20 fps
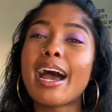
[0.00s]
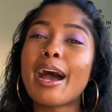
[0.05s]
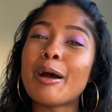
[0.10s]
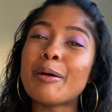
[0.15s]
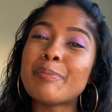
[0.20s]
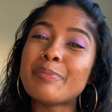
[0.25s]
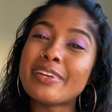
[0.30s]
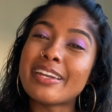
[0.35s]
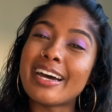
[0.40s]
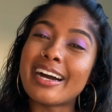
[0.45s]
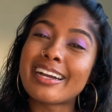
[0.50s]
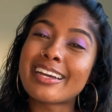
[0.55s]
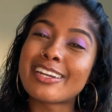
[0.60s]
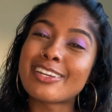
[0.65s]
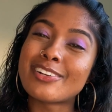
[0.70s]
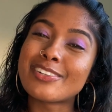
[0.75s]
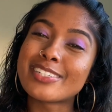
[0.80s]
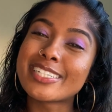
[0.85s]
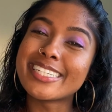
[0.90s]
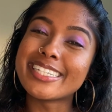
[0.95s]
I'm not going to
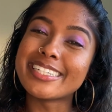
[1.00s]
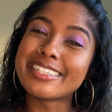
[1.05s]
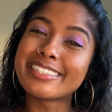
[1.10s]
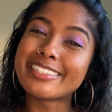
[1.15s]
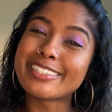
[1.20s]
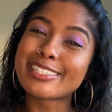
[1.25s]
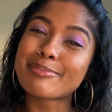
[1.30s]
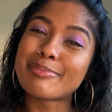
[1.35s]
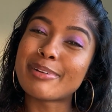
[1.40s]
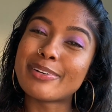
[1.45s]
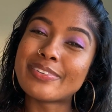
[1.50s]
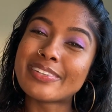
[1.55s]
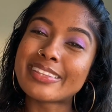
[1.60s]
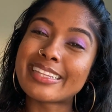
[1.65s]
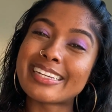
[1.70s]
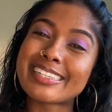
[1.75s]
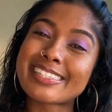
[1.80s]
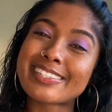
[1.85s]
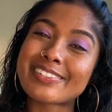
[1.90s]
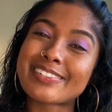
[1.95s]
go into details about what
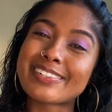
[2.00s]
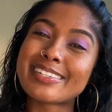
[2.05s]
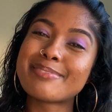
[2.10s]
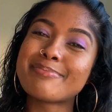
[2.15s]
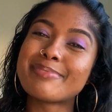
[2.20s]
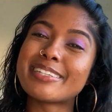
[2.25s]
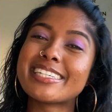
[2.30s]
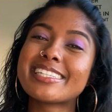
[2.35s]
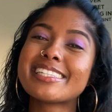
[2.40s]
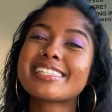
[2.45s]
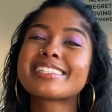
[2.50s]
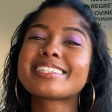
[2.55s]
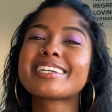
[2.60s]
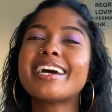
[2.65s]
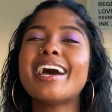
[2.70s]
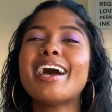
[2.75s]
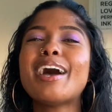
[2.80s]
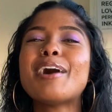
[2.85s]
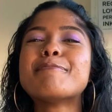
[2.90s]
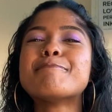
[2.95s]
that story means,
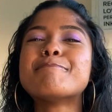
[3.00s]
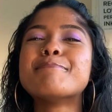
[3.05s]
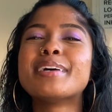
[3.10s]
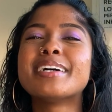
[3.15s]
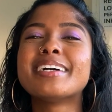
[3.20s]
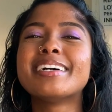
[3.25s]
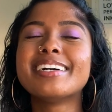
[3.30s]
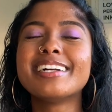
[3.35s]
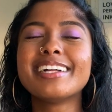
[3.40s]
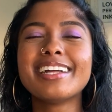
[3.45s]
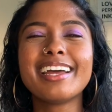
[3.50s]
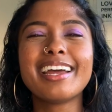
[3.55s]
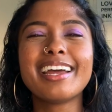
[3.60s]
but